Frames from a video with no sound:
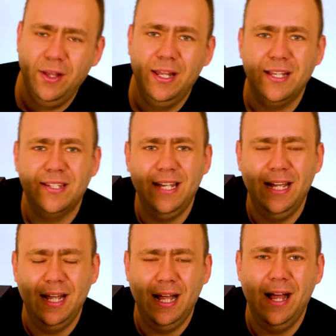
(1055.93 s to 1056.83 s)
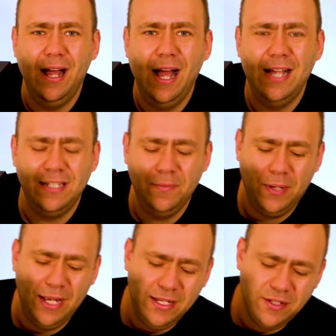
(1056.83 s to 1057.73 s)
And that's it uh, as it
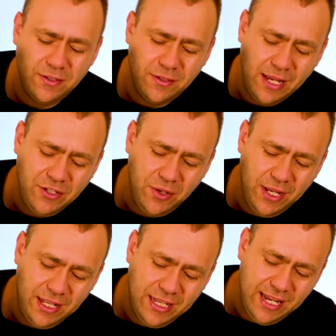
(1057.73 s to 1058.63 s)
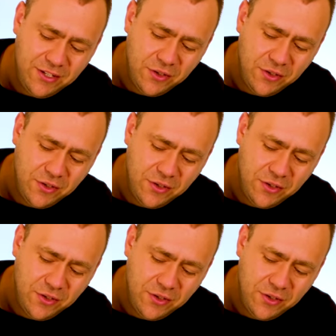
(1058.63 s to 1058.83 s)
plays as you hit the keys.